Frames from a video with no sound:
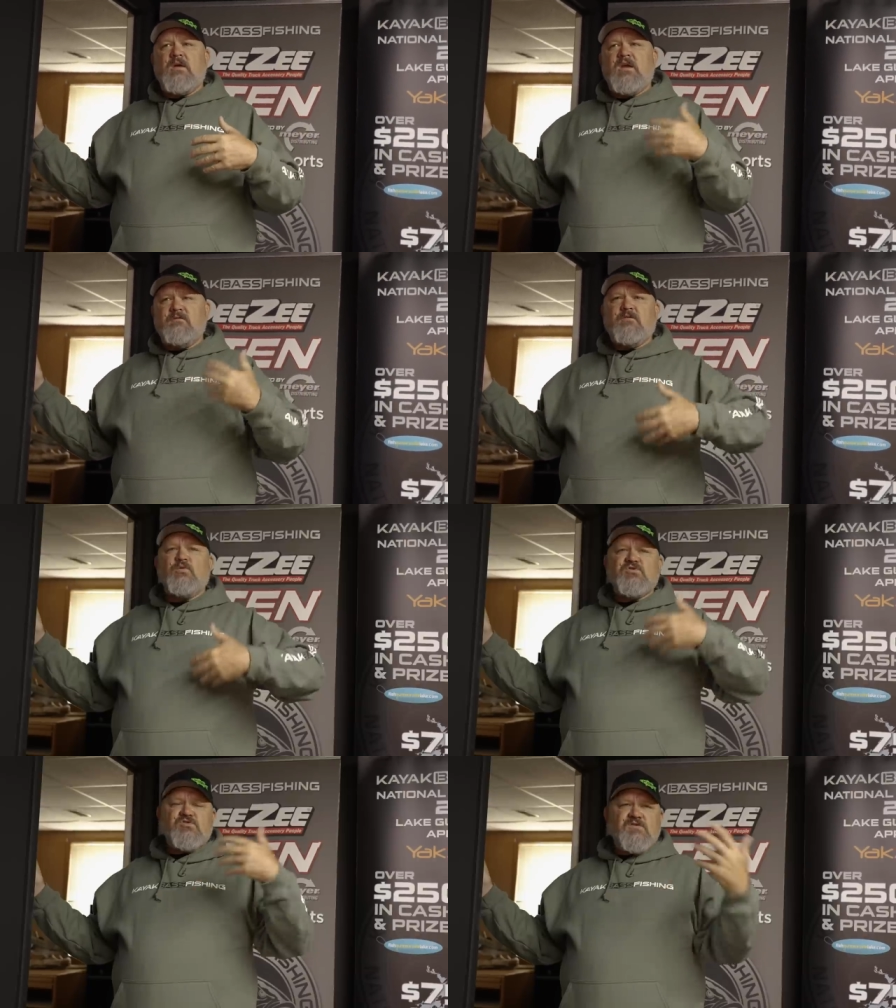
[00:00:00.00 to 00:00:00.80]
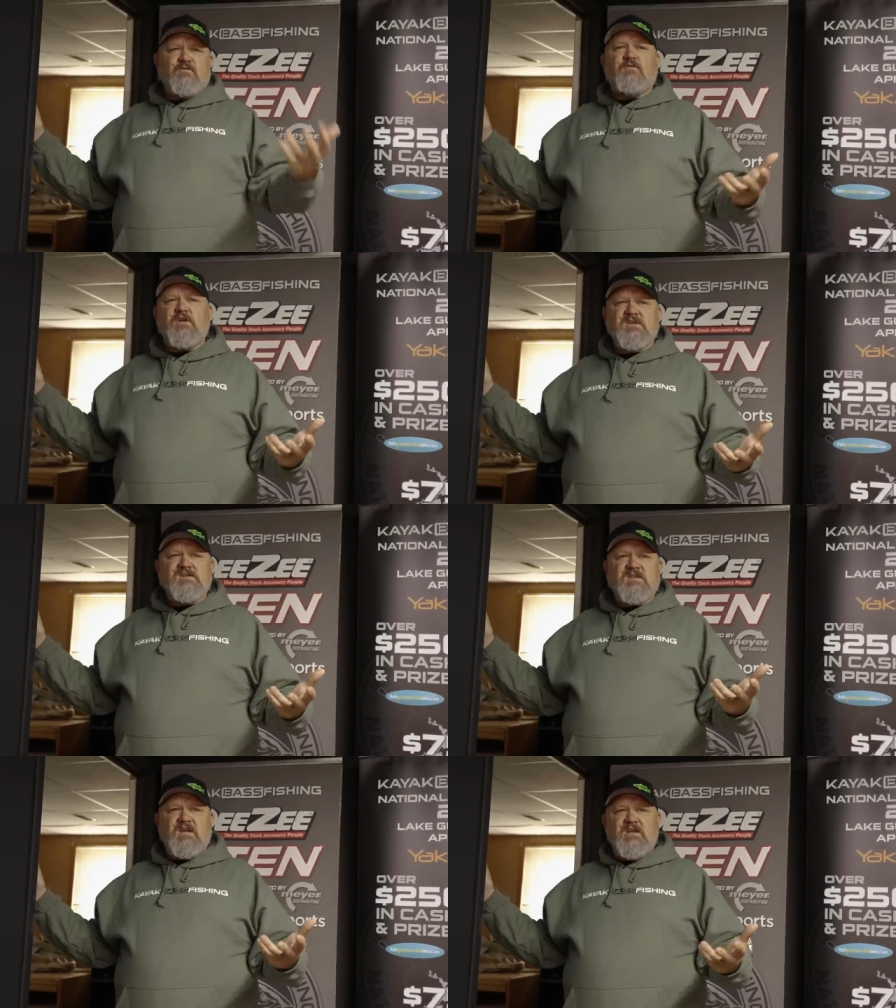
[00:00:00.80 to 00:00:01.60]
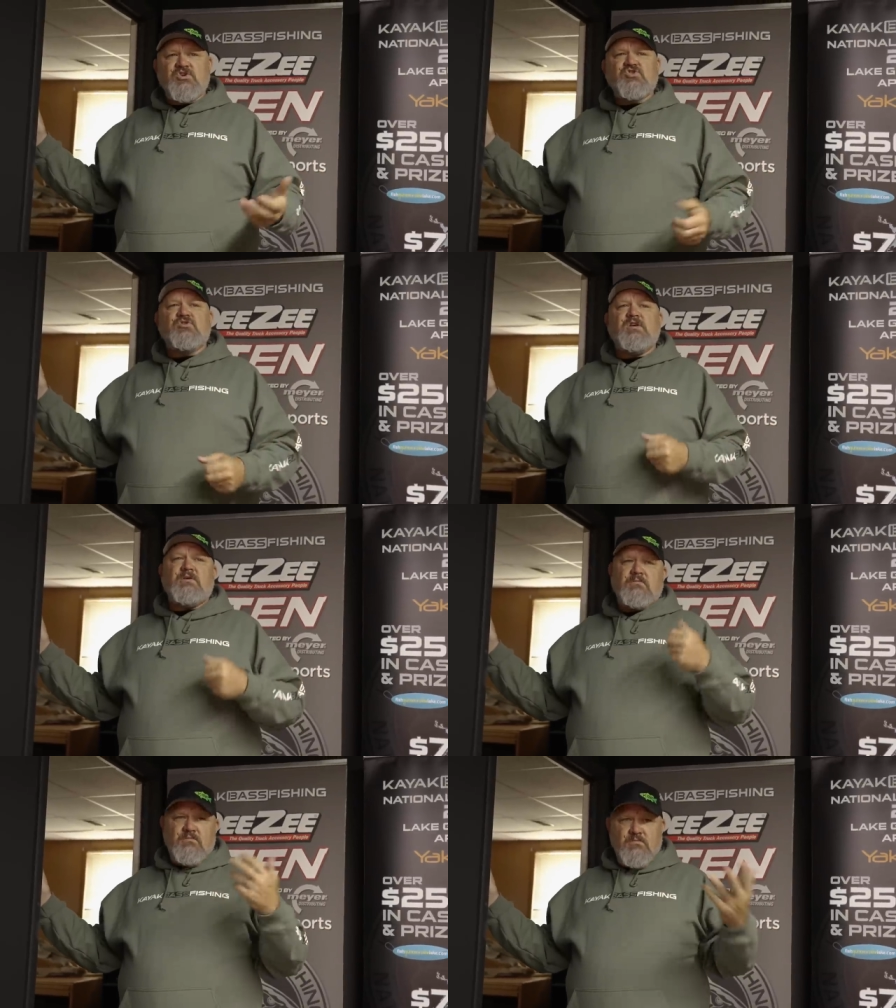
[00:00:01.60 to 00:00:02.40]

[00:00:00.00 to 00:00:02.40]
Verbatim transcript: influencers and friends in the industry,